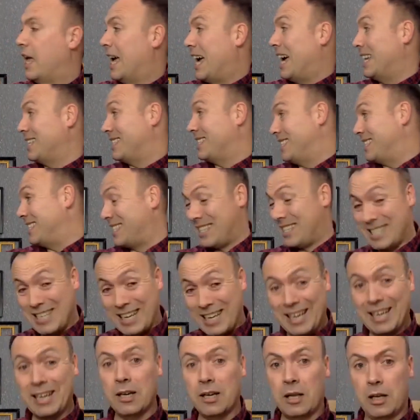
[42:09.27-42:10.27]
as a
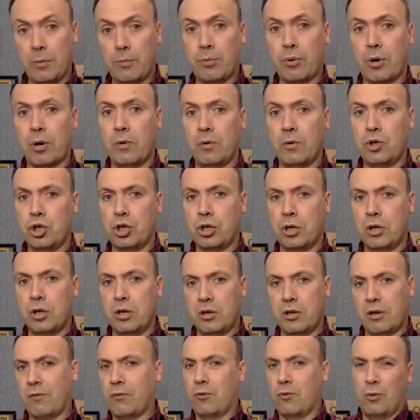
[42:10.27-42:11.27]
single approach.
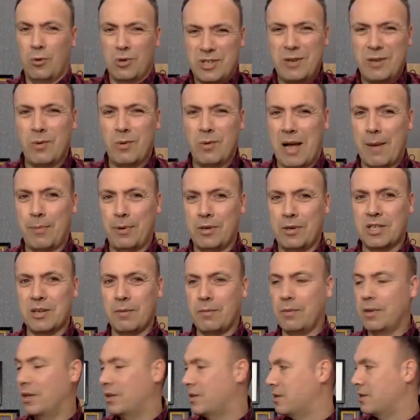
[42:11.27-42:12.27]
Of course, it will happen
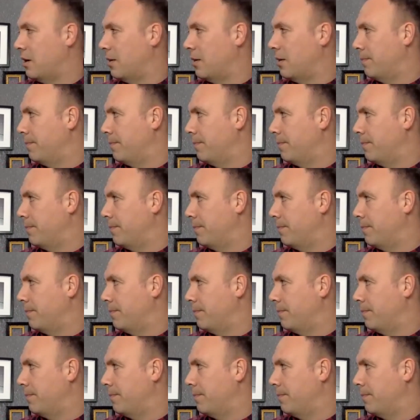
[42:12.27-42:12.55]
some of the time.